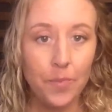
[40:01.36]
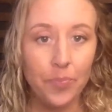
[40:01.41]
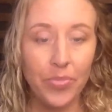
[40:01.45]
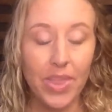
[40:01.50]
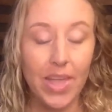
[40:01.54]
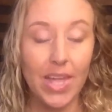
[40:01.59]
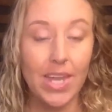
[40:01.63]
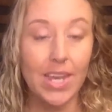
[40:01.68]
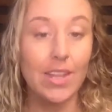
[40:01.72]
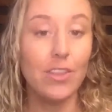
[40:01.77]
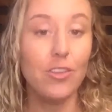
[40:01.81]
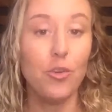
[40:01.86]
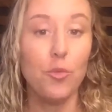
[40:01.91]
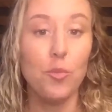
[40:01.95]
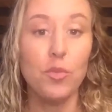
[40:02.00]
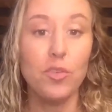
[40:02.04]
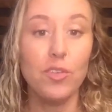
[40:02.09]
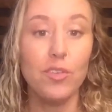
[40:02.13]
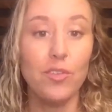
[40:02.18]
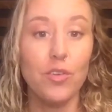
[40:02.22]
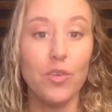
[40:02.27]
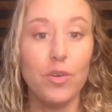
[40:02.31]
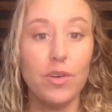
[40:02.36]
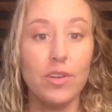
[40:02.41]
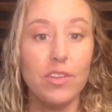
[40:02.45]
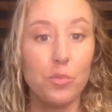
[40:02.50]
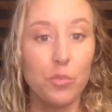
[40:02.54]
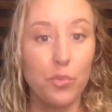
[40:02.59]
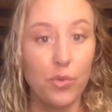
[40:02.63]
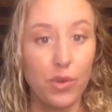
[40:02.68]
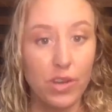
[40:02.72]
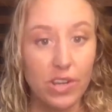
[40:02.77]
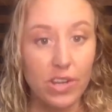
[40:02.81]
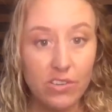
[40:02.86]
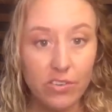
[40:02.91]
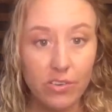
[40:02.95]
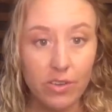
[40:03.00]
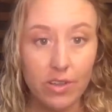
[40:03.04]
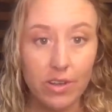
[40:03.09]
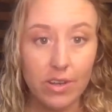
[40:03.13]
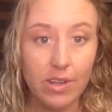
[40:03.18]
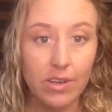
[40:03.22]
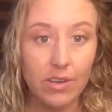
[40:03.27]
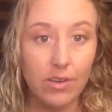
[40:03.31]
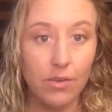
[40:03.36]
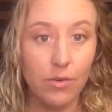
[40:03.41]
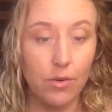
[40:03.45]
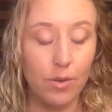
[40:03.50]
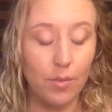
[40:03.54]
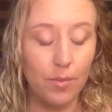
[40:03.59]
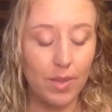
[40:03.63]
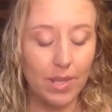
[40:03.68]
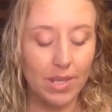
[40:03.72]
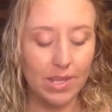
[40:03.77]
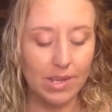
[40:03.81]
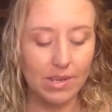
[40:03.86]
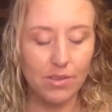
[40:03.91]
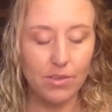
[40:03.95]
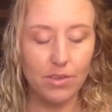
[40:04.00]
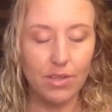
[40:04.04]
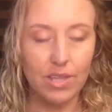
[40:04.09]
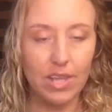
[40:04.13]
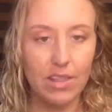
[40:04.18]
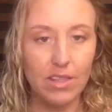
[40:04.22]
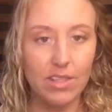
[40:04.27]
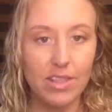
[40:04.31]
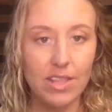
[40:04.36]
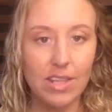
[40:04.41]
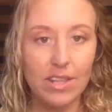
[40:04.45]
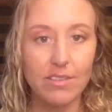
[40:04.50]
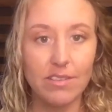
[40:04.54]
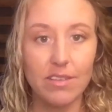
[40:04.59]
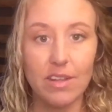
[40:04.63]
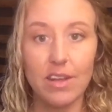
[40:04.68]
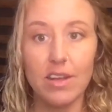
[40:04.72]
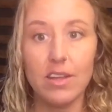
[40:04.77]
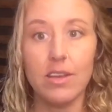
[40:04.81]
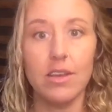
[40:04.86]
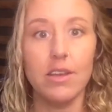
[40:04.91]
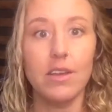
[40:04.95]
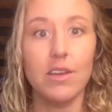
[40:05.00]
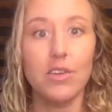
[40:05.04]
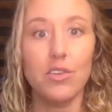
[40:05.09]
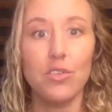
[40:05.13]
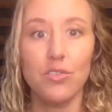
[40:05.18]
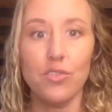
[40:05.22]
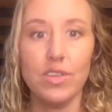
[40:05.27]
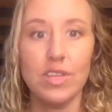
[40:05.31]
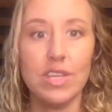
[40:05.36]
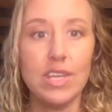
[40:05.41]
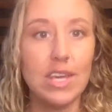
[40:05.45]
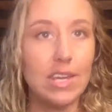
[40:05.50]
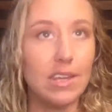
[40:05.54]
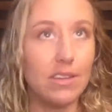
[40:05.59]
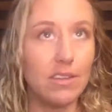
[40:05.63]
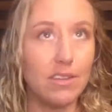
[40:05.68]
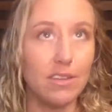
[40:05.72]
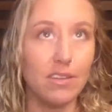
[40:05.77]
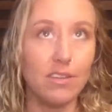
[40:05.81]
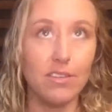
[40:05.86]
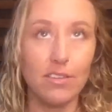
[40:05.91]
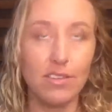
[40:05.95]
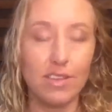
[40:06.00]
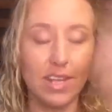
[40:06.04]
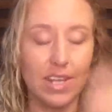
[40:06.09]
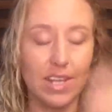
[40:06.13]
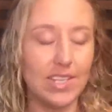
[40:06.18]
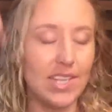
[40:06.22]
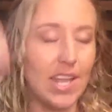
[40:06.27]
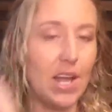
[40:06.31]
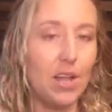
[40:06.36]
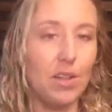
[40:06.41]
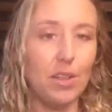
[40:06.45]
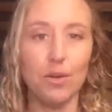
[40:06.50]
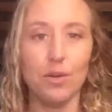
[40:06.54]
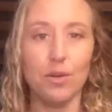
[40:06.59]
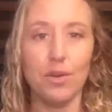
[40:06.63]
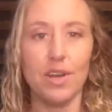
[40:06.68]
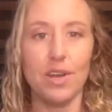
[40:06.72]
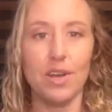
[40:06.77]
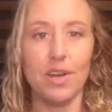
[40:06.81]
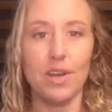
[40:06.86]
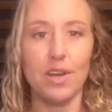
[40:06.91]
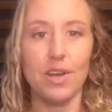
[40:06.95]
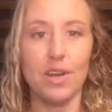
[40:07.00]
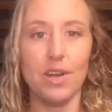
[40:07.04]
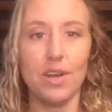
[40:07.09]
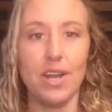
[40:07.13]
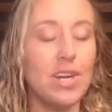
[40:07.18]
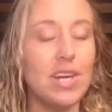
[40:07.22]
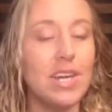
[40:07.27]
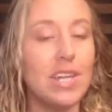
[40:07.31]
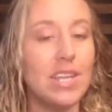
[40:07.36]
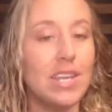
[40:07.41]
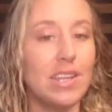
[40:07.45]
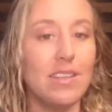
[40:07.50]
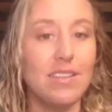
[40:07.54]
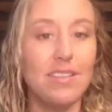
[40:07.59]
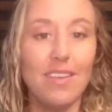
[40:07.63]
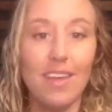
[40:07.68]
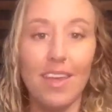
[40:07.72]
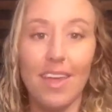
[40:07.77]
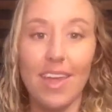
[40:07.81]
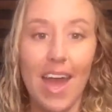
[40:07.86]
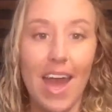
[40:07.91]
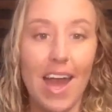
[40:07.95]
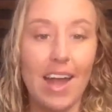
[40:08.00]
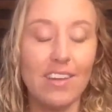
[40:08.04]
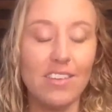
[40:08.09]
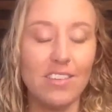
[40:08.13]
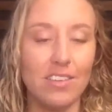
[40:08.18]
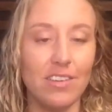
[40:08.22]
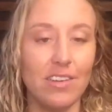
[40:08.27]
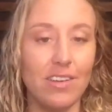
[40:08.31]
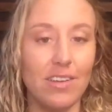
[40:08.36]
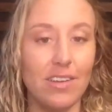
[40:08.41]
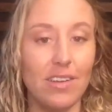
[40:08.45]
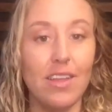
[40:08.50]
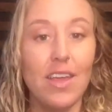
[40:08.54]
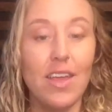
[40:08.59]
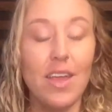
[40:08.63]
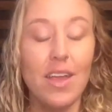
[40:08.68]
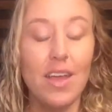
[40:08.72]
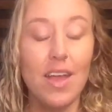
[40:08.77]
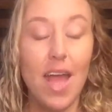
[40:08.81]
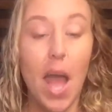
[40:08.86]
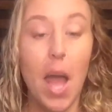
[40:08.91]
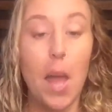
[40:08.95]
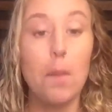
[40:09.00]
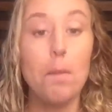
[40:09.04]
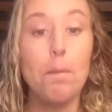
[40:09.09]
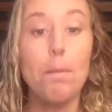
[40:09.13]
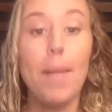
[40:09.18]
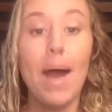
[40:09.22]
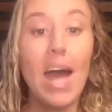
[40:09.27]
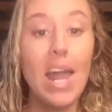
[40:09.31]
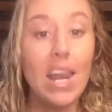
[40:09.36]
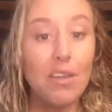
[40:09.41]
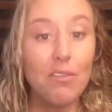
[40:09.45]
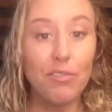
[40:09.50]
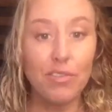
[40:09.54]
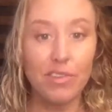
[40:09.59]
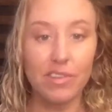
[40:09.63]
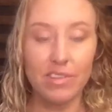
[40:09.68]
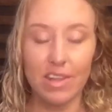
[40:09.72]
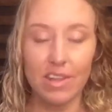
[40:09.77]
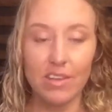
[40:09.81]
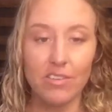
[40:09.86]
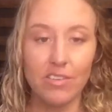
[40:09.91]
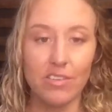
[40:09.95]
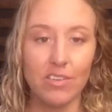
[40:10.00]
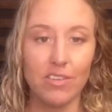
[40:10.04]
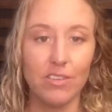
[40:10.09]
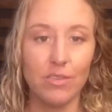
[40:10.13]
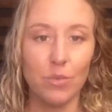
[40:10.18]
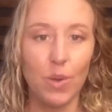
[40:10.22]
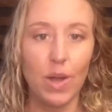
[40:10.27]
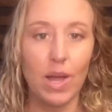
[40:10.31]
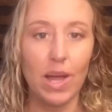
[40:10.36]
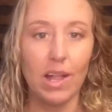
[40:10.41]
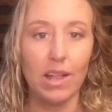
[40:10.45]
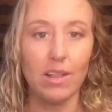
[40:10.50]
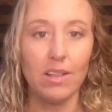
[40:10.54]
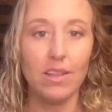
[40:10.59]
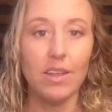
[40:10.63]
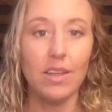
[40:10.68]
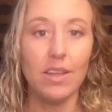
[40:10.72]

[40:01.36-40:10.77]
And in terms of your inspiration and your ability to get things done, create and just like download and anchor in, take action, and manifestation as well.